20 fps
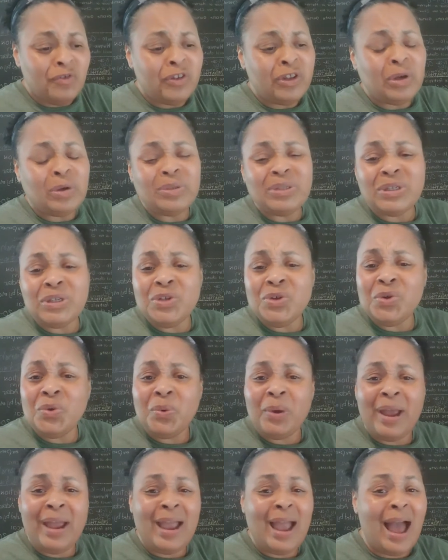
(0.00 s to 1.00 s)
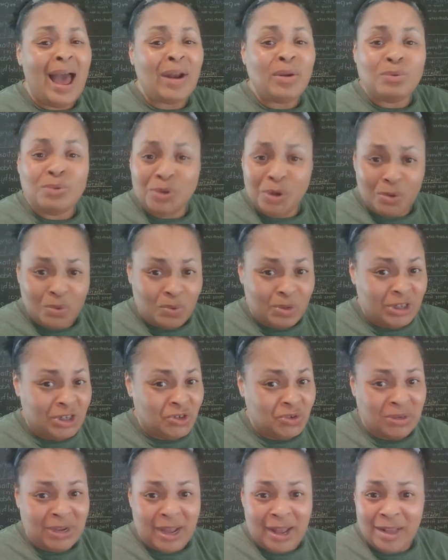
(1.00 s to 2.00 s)
for those in Ukraine, I don't know
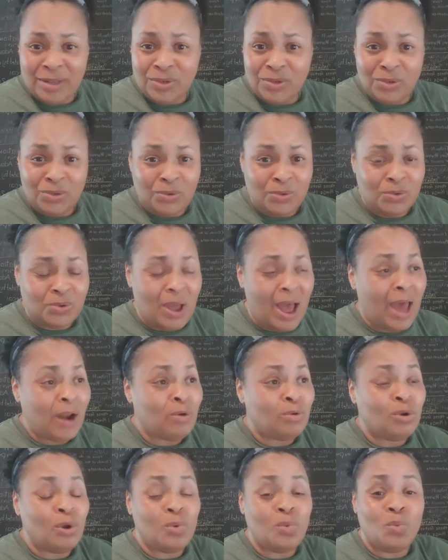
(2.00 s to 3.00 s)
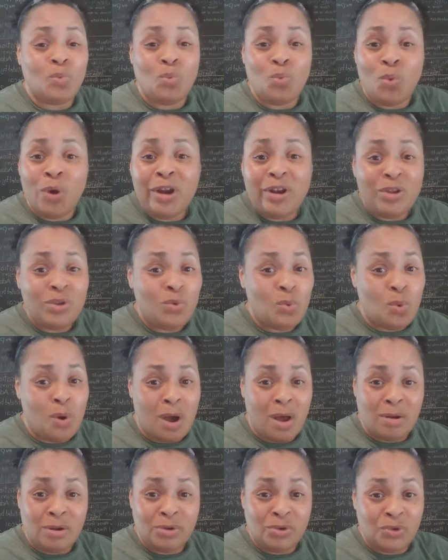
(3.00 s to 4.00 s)
what you guys do. I don't know what you
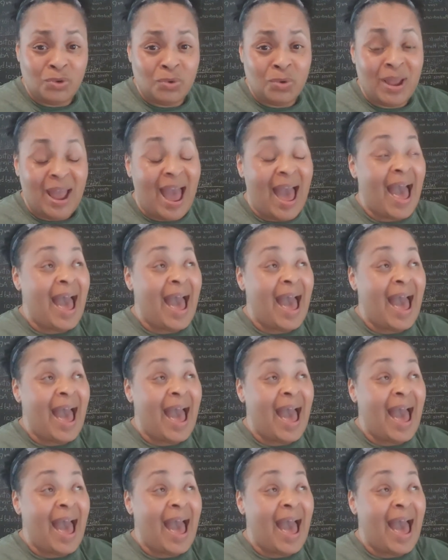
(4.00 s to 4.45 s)
all are doing.